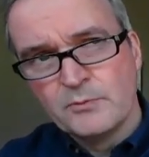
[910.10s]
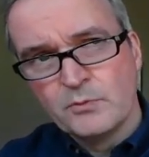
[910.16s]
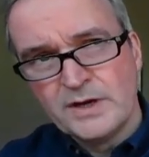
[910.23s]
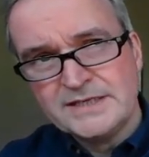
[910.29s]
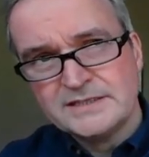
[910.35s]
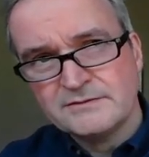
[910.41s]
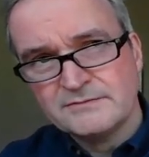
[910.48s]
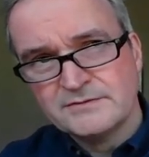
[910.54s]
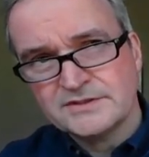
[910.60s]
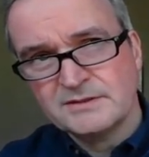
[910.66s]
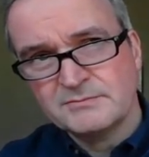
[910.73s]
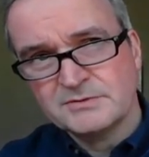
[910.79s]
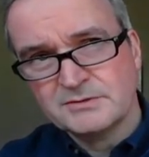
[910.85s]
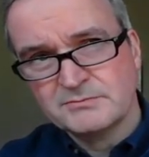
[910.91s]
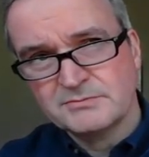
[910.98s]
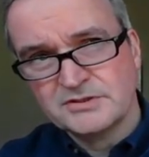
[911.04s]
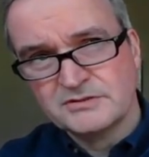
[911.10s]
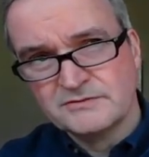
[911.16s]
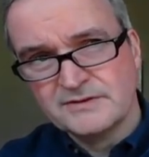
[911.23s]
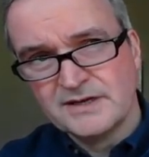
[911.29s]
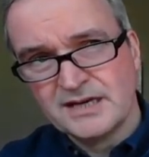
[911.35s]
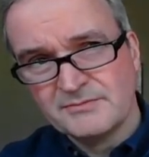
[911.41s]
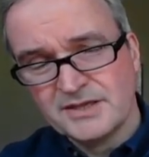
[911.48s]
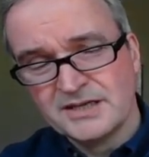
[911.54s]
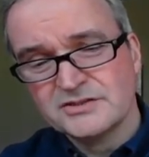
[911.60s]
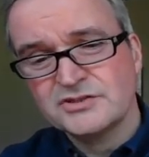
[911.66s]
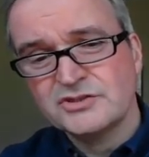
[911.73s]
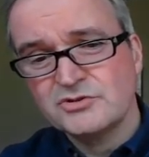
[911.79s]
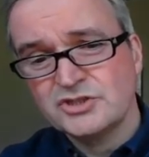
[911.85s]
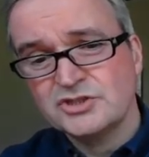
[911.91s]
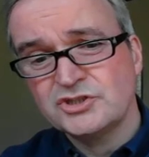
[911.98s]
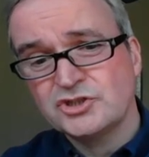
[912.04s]
waiting for symptoms to develop. That's
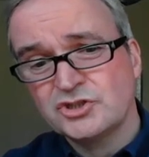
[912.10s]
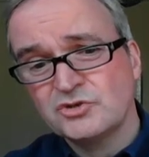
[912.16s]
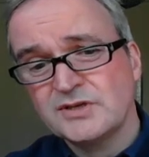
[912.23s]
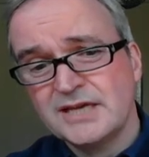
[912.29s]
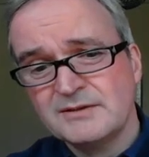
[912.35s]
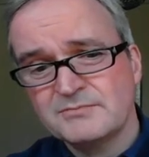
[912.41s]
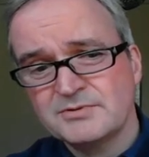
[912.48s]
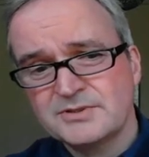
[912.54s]
usually too late,